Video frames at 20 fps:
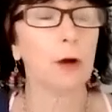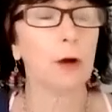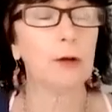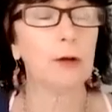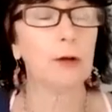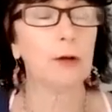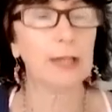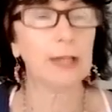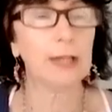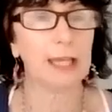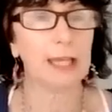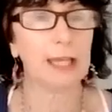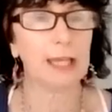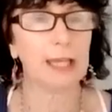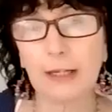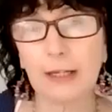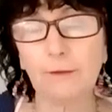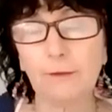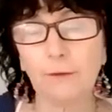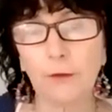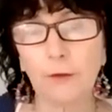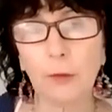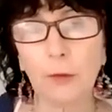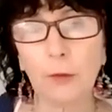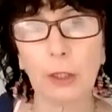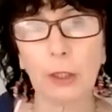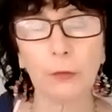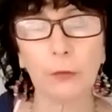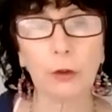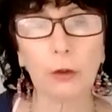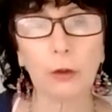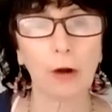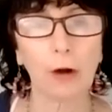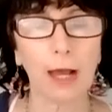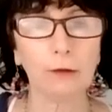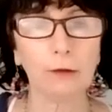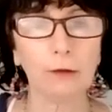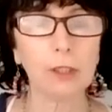his feet firmly on the ground.